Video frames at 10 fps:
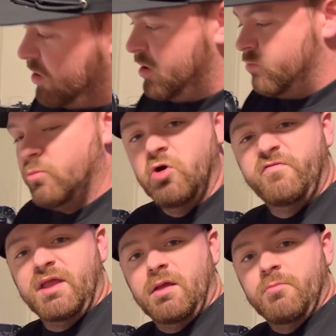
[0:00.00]

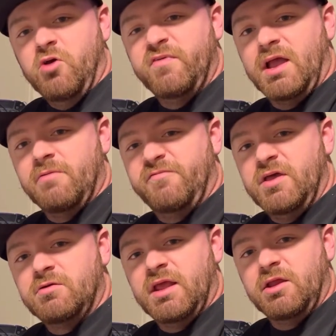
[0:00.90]
Moving
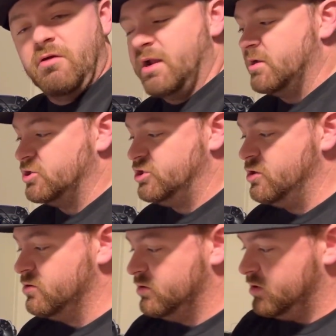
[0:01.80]
upfield, getting ready to
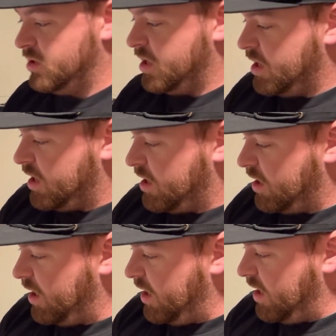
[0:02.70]
shoot.
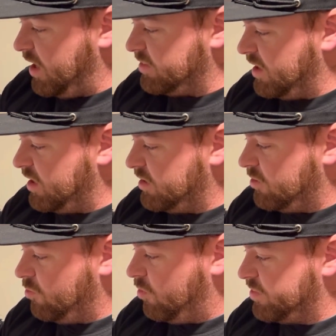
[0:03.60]
And then
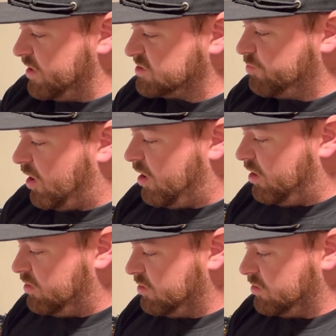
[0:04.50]
when this ball,